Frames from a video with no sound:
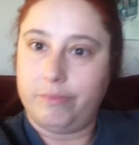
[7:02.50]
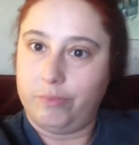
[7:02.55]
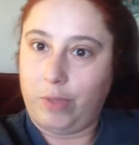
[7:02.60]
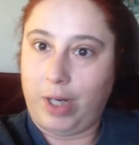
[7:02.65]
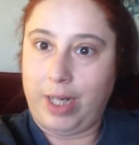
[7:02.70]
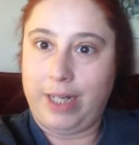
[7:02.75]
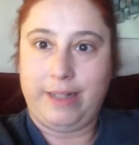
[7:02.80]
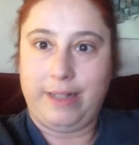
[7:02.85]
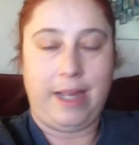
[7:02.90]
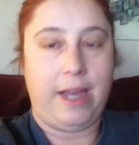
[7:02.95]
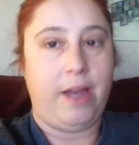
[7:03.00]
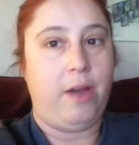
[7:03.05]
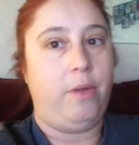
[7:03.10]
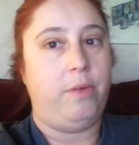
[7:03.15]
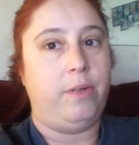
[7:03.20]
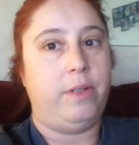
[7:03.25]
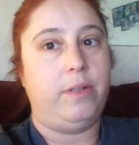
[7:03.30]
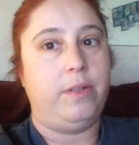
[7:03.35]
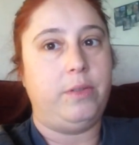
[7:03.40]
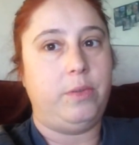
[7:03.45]
write it
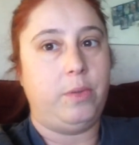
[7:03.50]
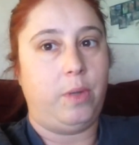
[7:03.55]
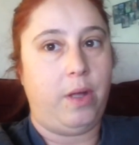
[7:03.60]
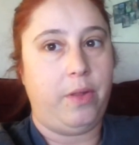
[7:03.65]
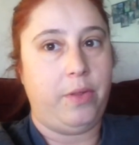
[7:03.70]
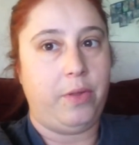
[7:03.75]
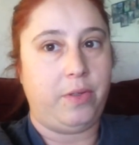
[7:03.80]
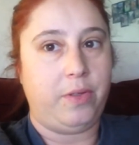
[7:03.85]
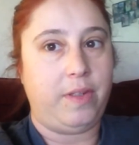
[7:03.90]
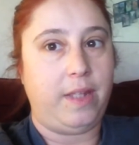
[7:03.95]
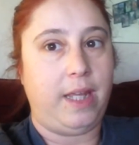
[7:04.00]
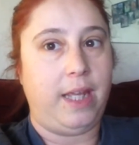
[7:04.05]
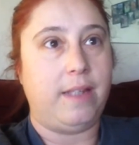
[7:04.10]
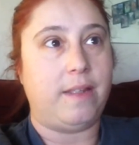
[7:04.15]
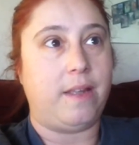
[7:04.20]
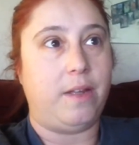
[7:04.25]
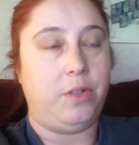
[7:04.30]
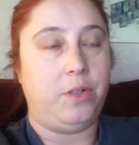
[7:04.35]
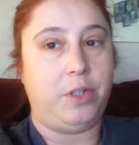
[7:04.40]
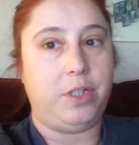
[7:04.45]
down, do all those
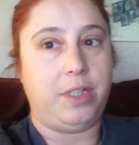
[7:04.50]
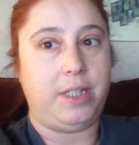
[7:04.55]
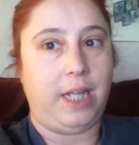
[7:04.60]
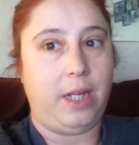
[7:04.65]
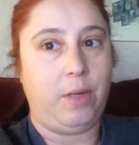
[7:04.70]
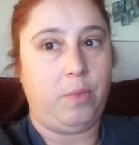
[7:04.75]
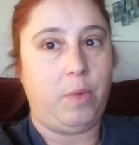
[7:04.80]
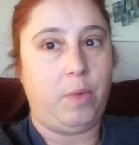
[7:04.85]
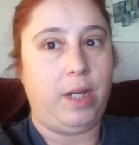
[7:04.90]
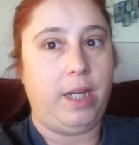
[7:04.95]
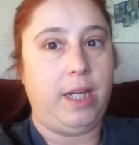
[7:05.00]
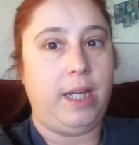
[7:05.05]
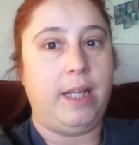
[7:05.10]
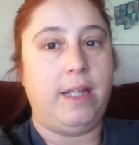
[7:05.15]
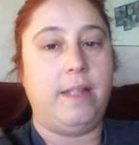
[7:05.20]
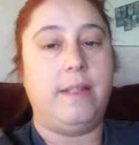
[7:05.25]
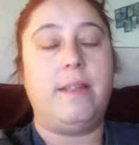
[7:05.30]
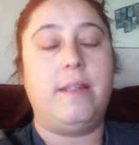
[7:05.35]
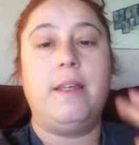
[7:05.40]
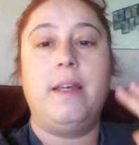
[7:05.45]
things, understand what it
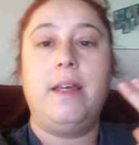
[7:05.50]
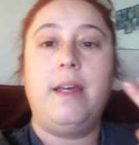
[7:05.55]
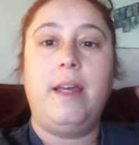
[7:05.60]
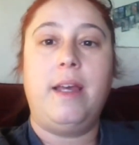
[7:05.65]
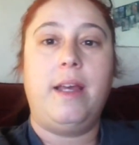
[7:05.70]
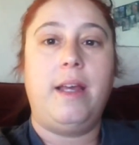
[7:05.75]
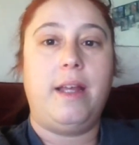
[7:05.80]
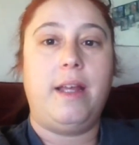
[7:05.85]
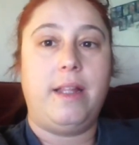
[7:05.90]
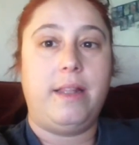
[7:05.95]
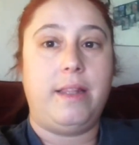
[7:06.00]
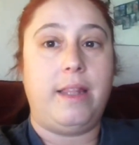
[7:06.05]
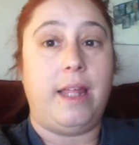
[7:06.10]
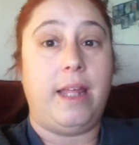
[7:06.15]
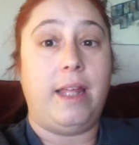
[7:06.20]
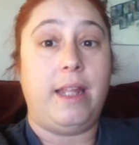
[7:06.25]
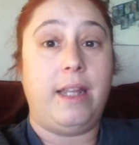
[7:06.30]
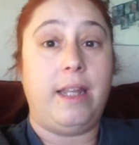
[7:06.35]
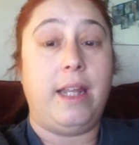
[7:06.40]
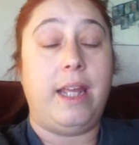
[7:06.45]
is,
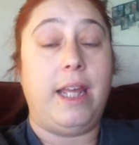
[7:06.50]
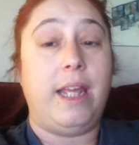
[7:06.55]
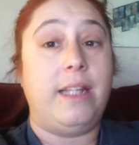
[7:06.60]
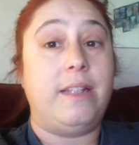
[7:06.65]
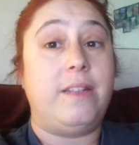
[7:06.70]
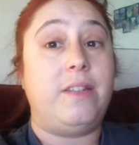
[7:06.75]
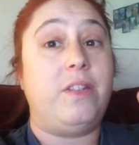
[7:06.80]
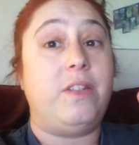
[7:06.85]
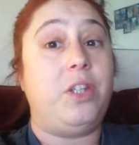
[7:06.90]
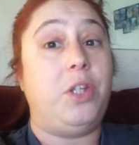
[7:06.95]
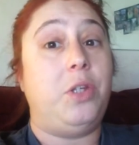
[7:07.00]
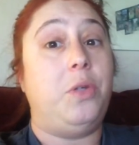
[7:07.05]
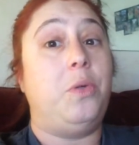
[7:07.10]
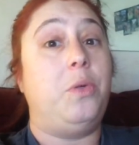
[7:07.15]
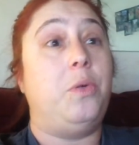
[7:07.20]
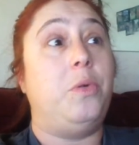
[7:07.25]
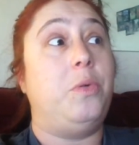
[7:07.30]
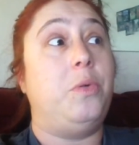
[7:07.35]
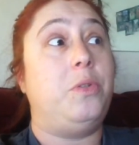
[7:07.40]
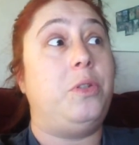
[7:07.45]
then it's
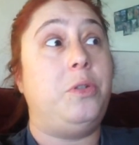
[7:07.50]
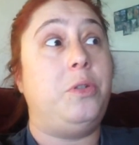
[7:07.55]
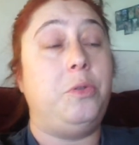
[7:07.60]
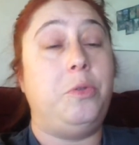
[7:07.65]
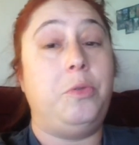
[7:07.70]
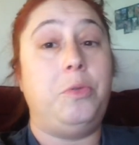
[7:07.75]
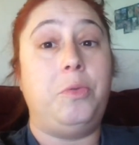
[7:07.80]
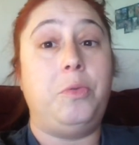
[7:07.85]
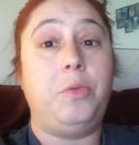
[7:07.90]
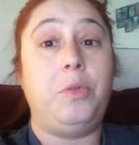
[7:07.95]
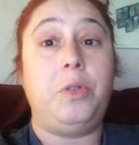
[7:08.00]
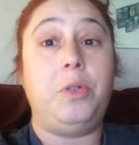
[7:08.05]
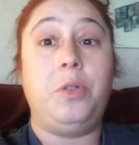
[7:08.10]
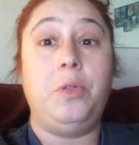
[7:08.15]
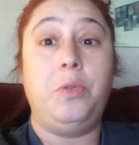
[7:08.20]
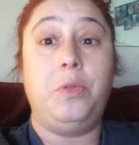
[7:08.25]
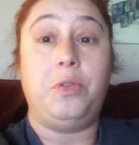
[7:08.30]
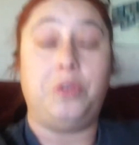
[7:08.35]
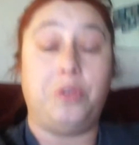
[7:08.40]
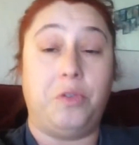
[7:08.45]
to to
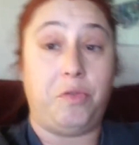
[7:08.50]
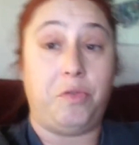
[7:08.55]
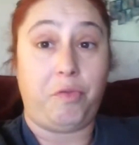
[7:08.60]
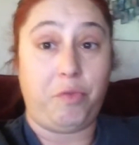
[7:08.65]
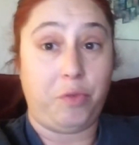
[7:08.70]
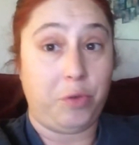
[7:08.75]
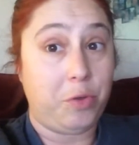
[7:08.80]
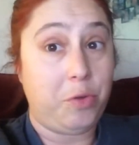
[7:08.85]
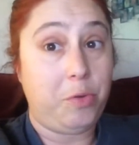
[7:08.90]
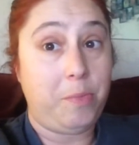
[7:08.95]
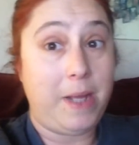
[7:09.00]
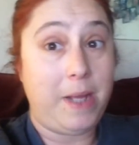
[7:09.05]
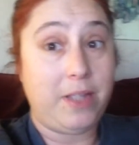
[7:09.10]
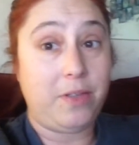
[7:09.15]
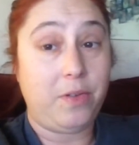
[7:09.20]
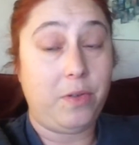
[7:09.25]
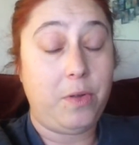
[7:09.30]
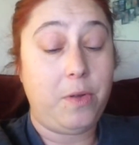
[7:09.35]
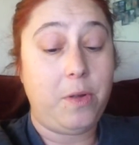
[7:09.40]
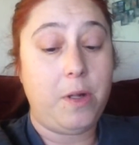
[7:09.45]
use your frugal
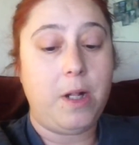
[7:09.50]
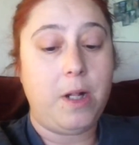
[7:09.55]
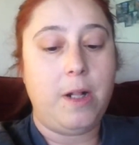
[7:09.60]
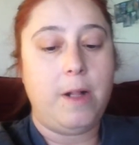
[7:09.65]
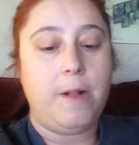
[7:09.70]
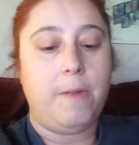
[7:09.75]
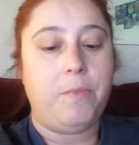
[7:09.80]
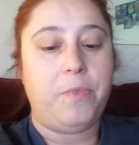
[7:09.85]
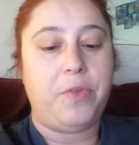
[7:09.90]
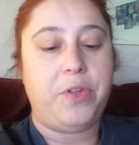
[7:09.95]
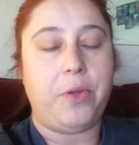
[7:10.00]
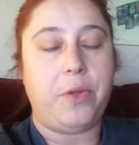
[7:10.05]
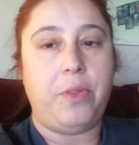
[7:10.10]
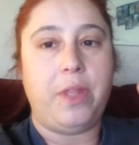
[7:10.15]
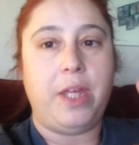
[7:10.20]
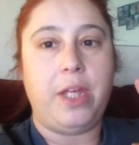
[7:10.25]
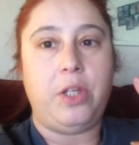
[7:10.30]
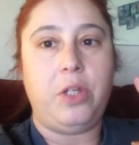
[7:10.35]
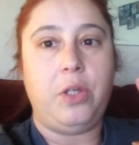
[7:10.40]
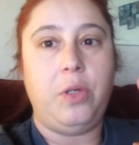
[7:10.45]
muscle so
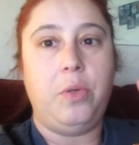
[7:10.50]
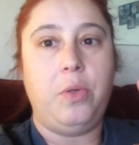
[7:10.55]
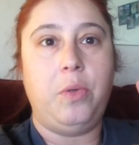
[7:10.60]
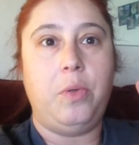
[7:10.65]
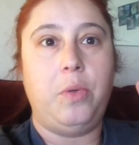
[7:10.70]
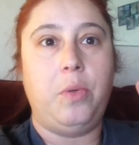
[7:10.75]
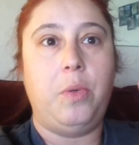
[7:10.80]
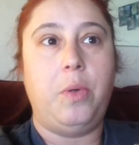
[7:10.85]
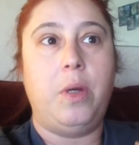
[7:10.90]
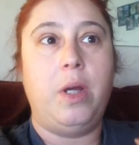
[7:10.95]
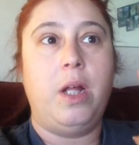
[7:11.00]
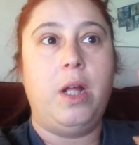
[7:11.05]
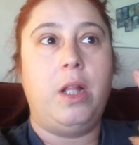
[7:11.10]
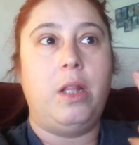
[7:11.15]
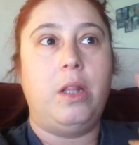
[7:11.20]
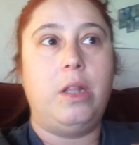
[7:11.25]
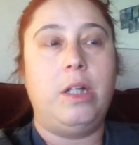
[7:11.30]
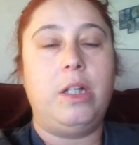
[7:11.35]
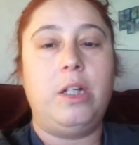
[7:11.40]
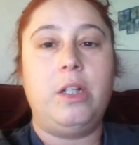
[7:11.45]
that you
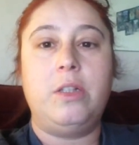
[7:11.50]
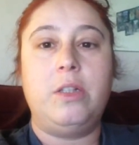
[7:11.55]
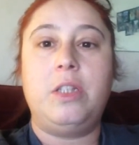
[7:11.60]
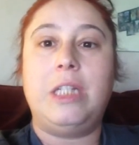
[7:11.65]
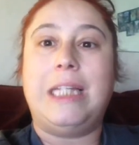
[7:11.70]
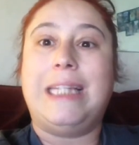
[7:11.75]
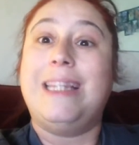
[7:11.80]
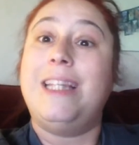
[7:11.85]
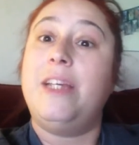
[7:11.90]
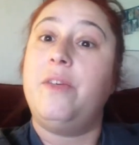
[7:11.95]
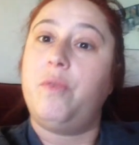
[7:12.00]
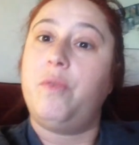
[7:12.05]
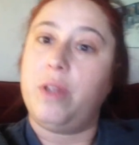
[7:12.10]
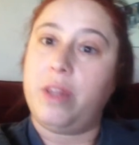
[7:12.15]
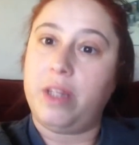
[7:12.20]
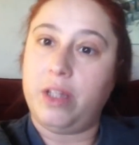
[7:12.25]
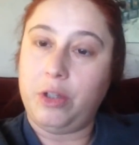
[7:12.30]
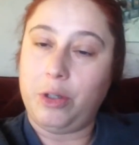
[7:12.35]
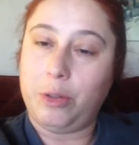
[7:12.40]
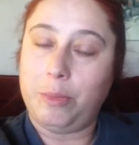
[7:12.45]
learn to live
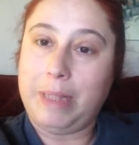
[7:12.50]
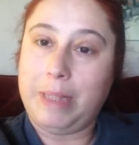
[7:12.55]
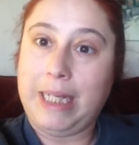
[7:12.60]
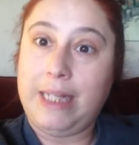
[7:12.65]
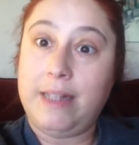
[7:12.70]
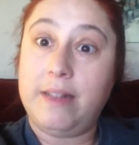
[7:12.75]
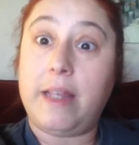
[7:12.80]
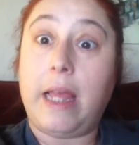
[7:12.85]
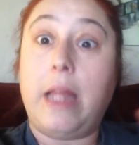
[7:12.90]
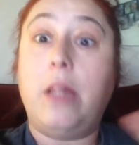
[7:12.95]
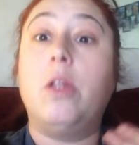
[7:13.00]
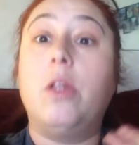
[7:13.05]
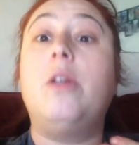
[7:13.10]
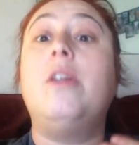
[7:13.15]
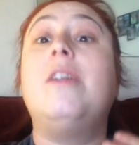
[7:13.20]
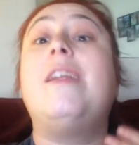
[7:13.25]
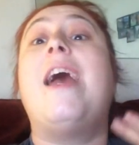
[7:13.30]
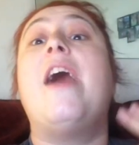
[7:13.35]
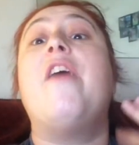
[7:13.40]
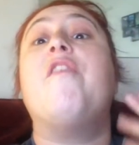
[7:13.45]
within your means and
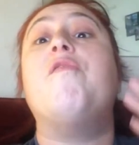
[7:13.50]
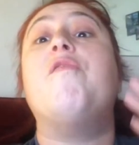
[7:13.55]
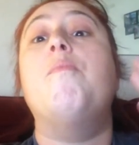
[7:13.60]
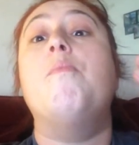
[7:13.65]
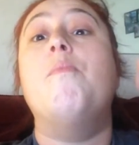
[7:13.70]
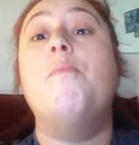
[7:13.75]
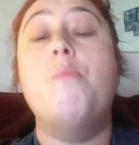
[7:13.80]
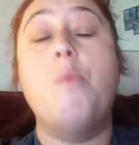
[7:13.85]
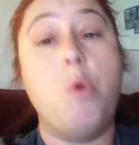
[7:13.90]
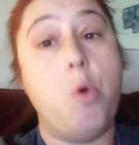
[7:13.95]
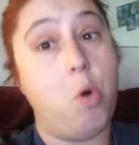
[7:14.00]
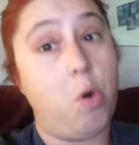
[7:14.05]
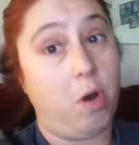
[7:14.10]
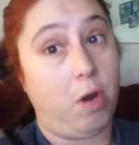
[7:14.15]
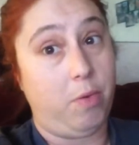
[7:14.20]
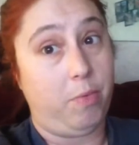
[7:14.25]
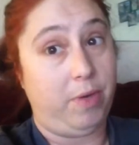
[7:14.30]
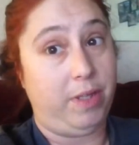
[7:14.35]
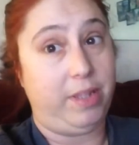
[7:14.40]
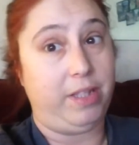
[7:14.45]
learn to have
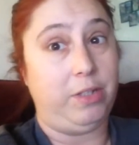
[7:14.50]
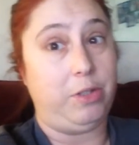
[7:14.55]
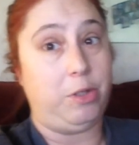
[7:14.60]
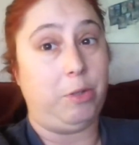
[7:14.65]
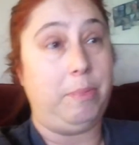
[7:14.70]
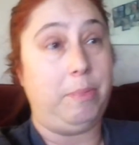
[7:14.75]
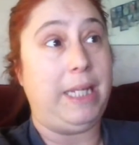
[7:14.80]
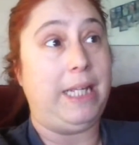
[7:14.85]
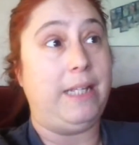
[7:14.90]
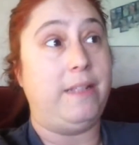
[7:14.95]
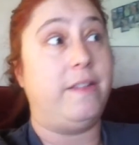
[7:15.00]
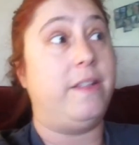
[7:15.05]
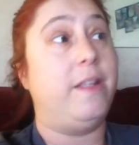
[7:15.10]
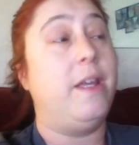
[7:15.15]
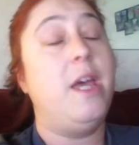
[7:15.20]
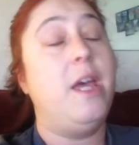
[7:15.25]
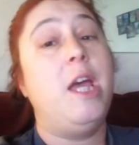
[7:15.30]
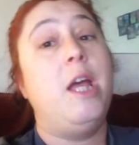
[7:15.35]
more within your means.